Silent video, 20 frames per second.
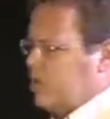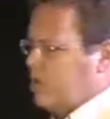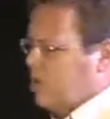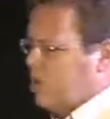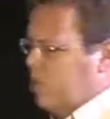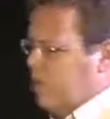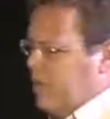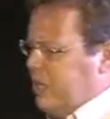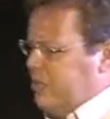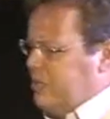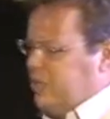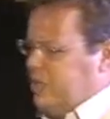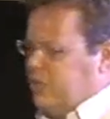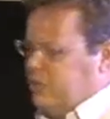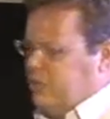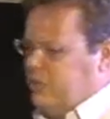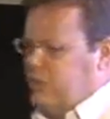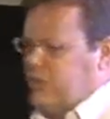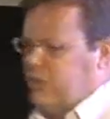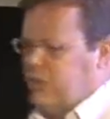There's so many
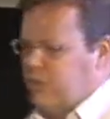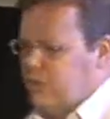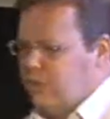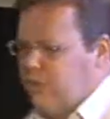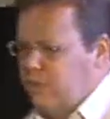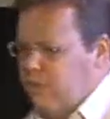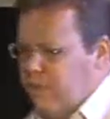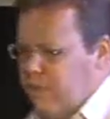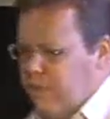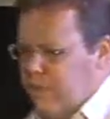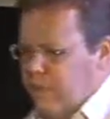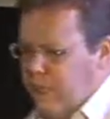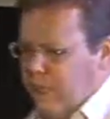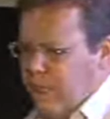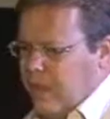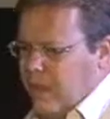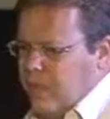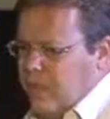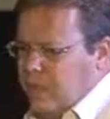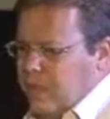things you can do.
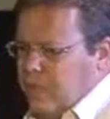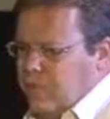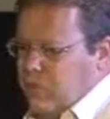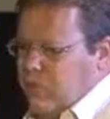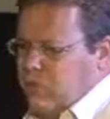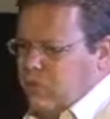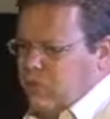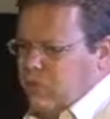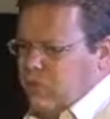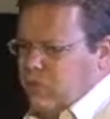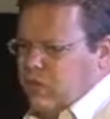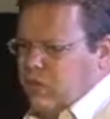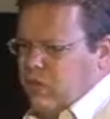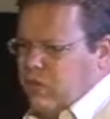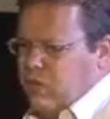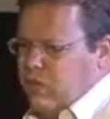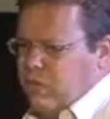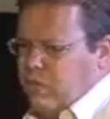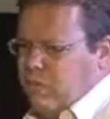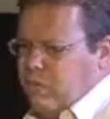It's
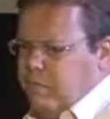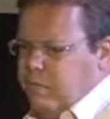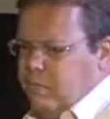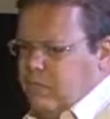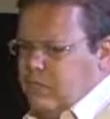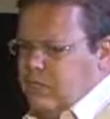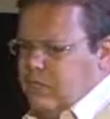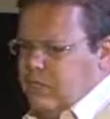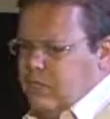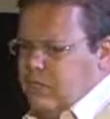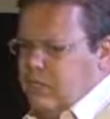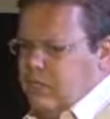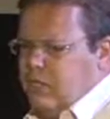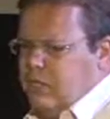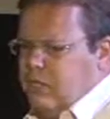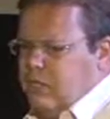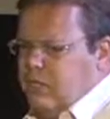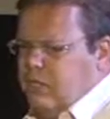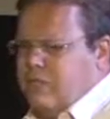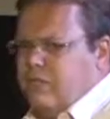also important
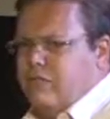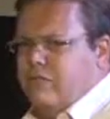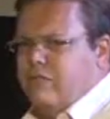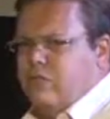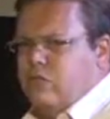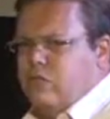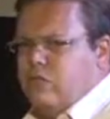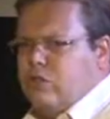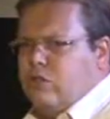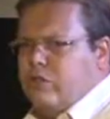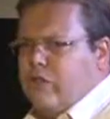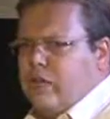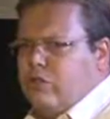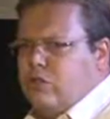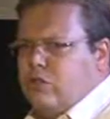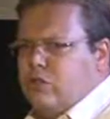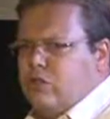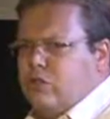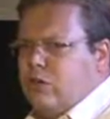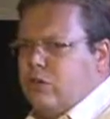of course, to be
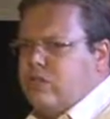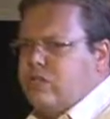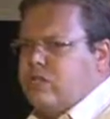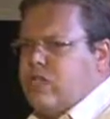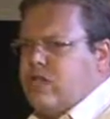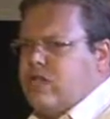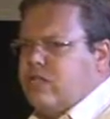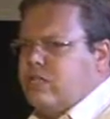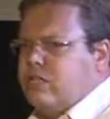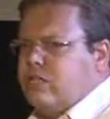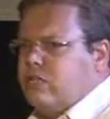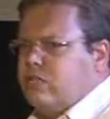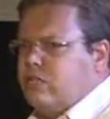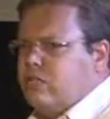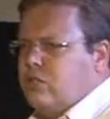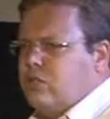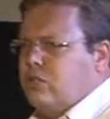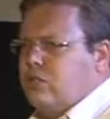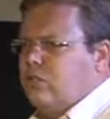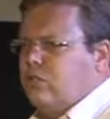able to monetize it.
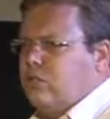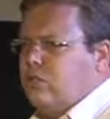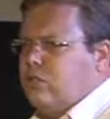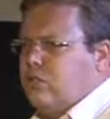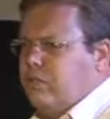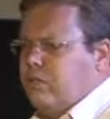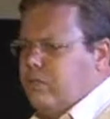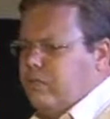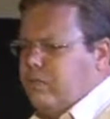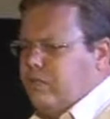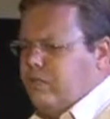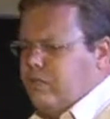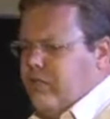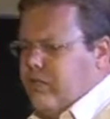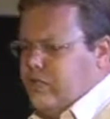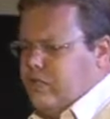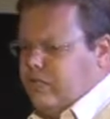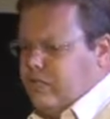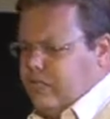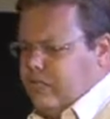So, so we
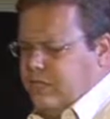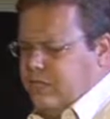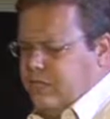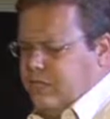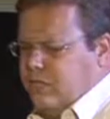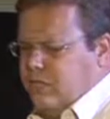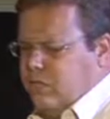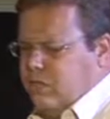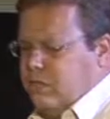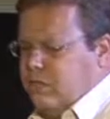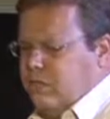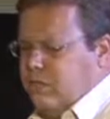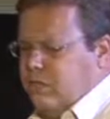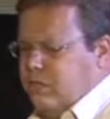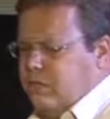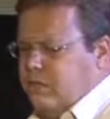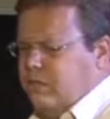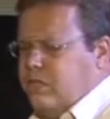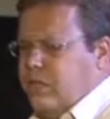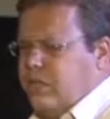provide you with the technology
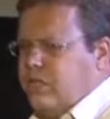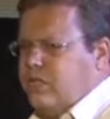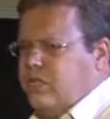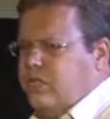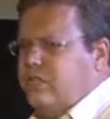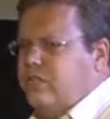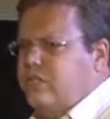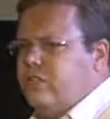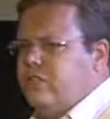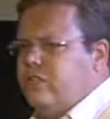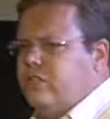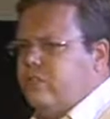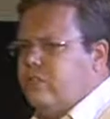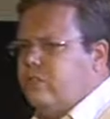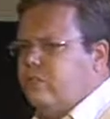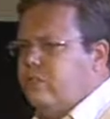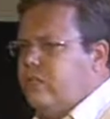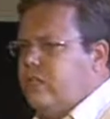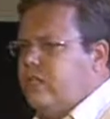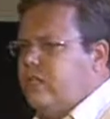that makes it easy for you
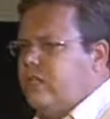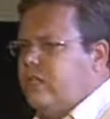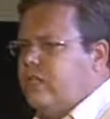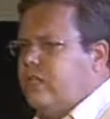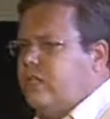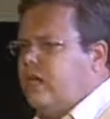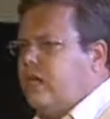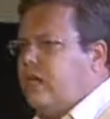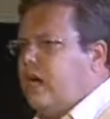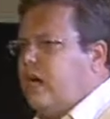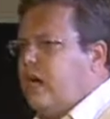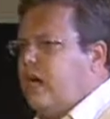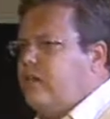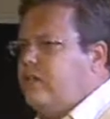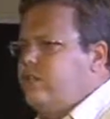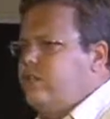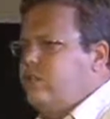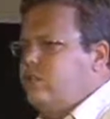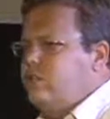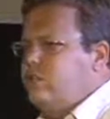to be in
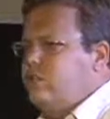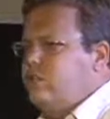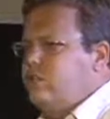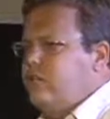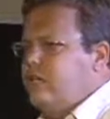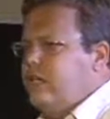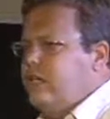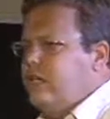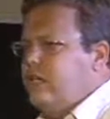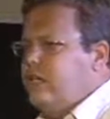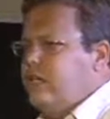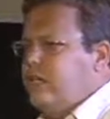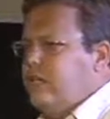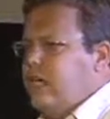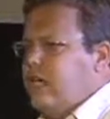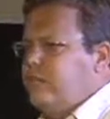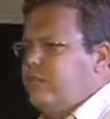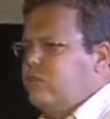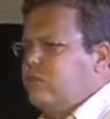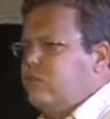iTunes, to be in
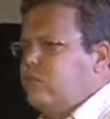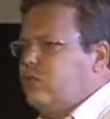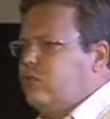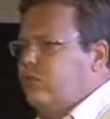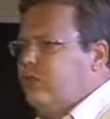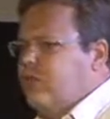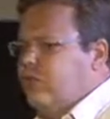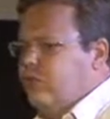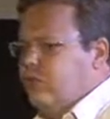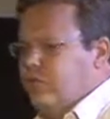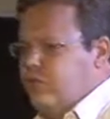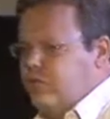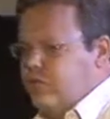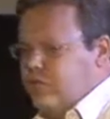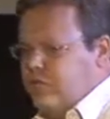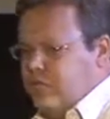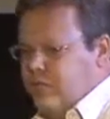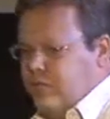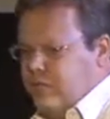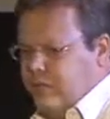the App Store, to be on
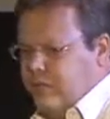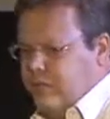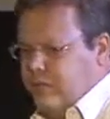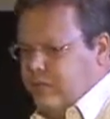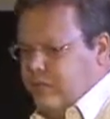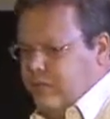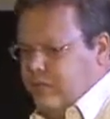Newsstand,